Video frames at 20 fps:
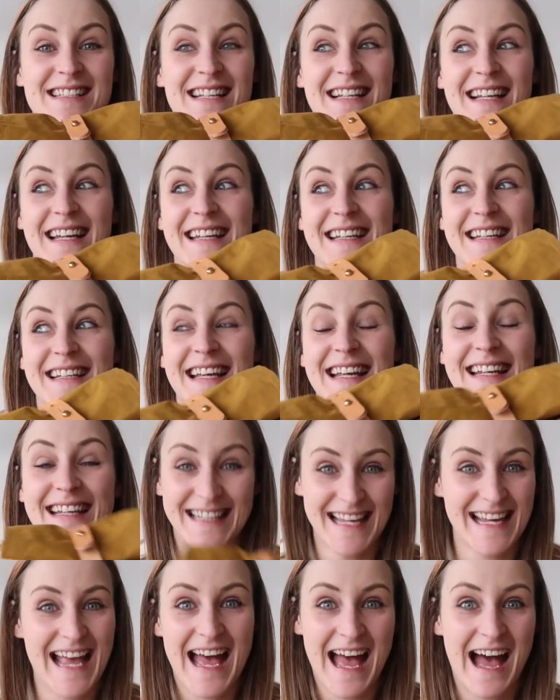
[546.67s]
to like
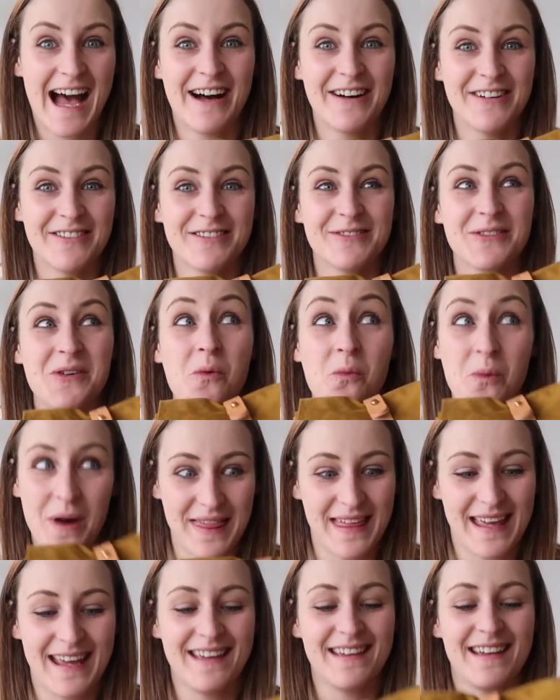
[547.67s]
get out with
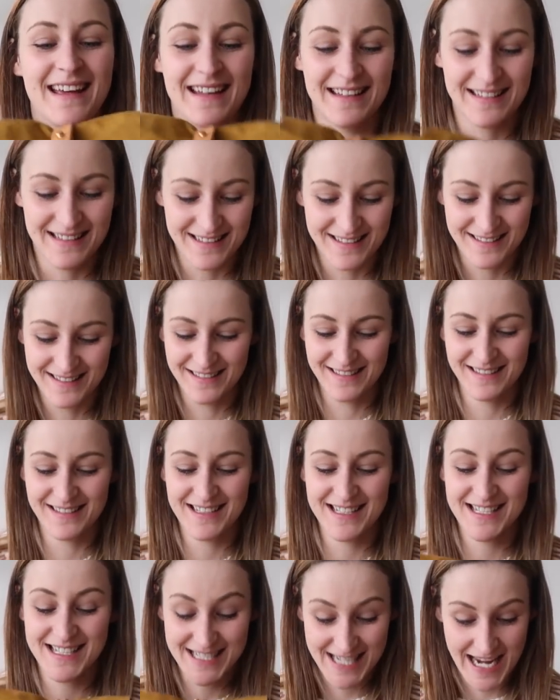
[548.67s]
it and
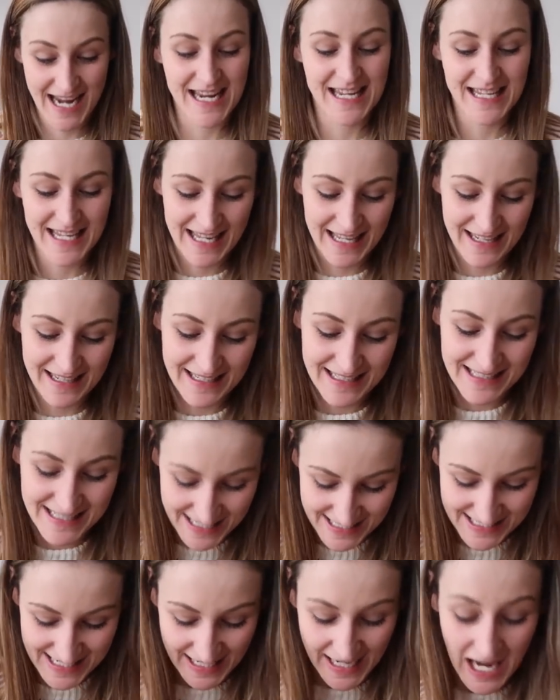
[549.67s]
take it
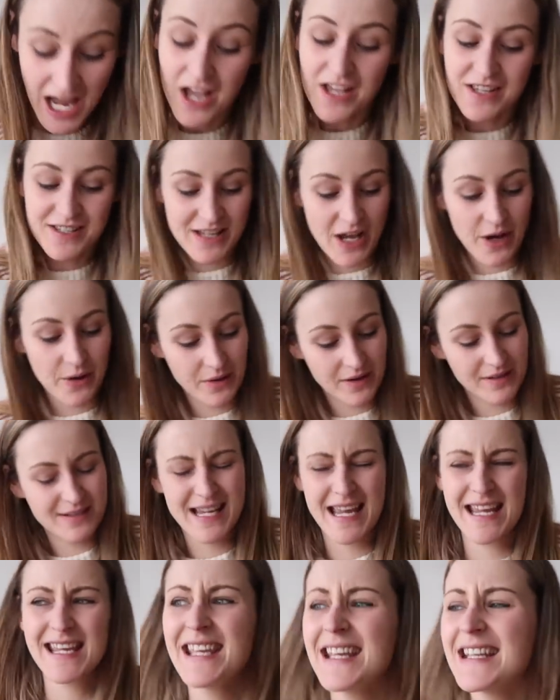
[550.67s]
knitting so
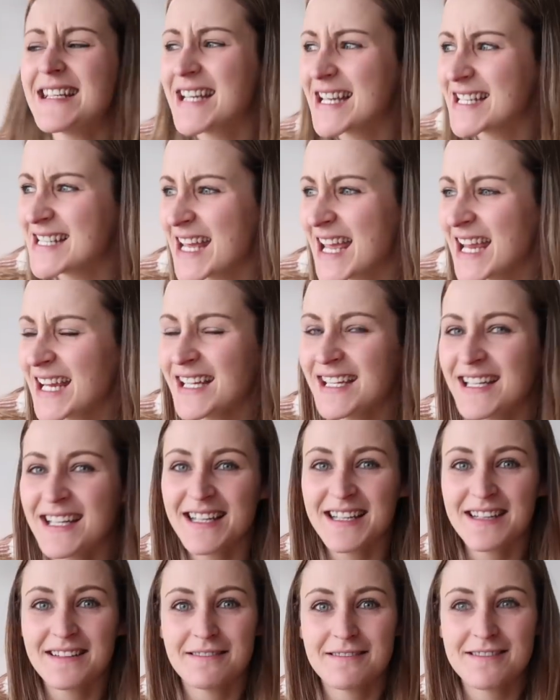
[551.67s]
take it knitting
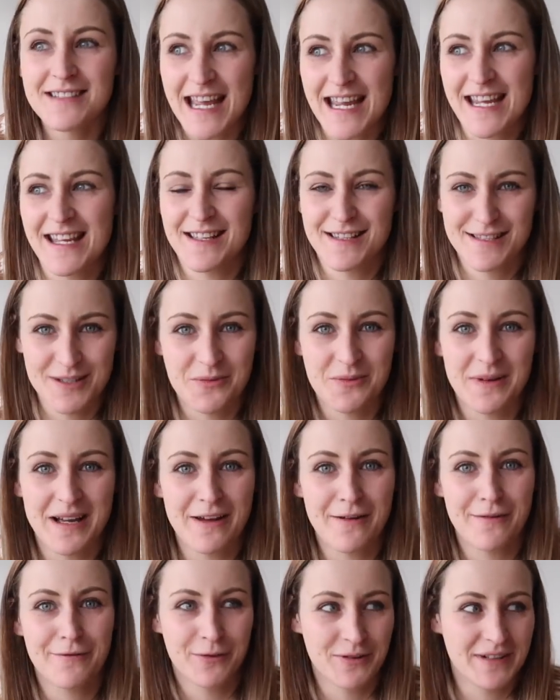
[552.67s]
take it
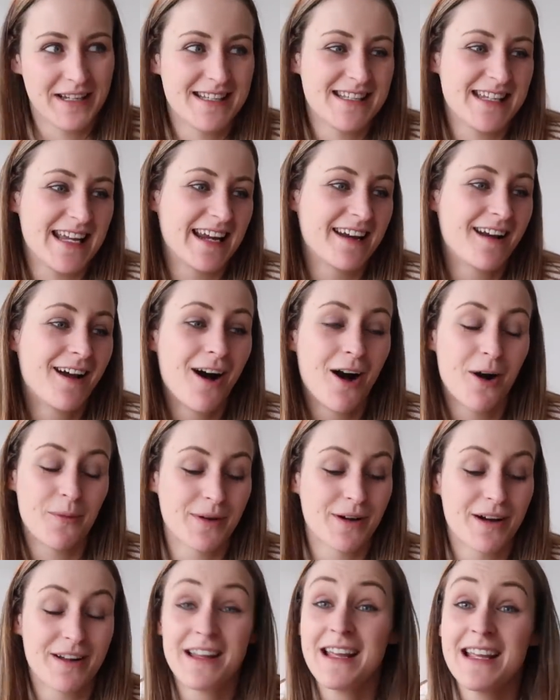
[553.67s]
somewhere for knitting. Oh my
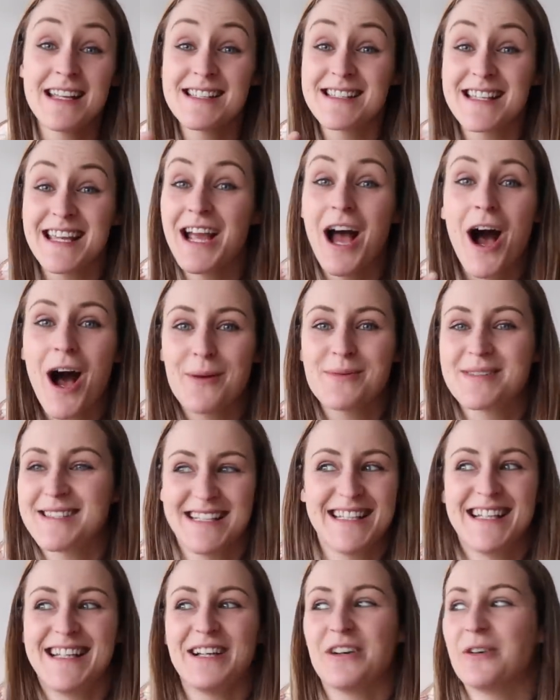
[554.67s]
God, you see, I'm
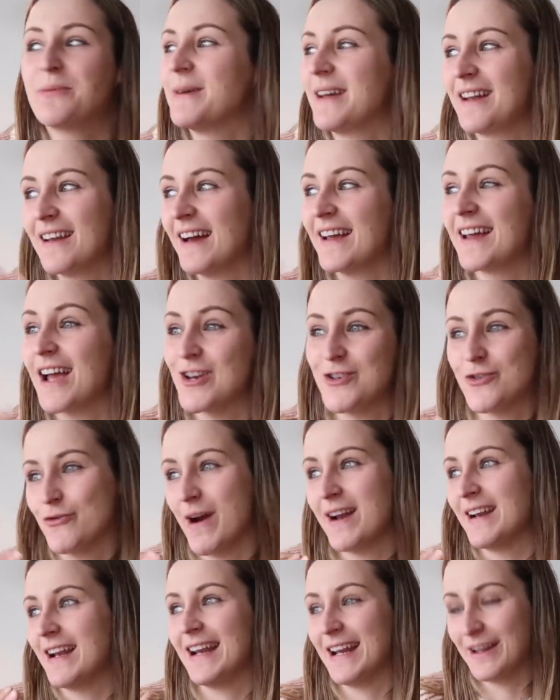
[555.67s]
still a little bit like
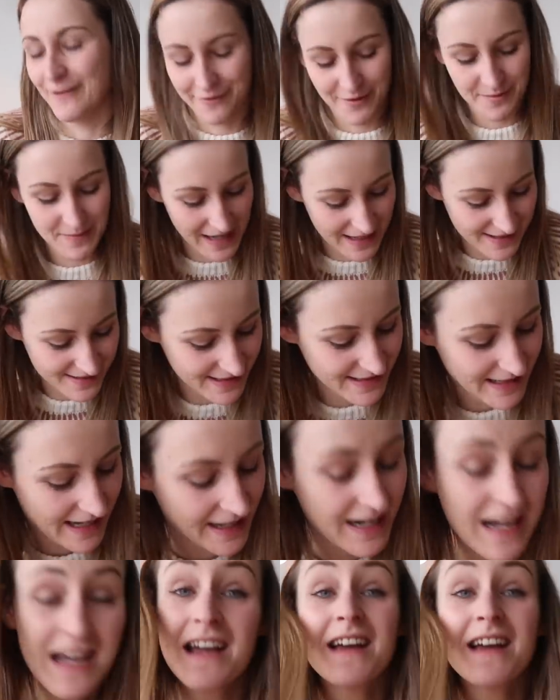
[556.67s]
adrenaline from yesterday.